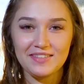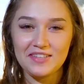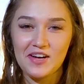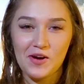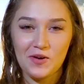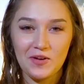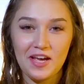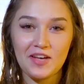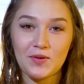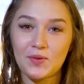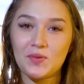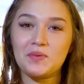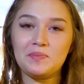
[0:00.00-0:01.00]
Okay,
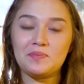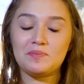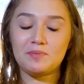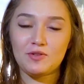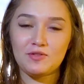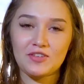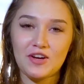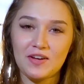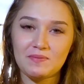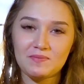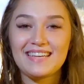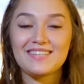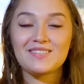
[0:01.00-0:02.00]
cool. Moving on.
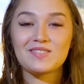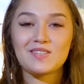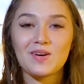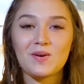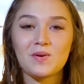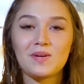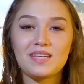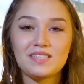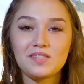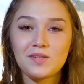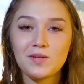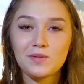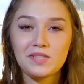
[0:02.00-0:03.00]
So it's
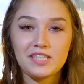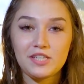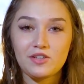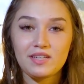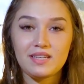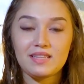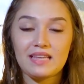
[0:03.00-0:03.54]
no secret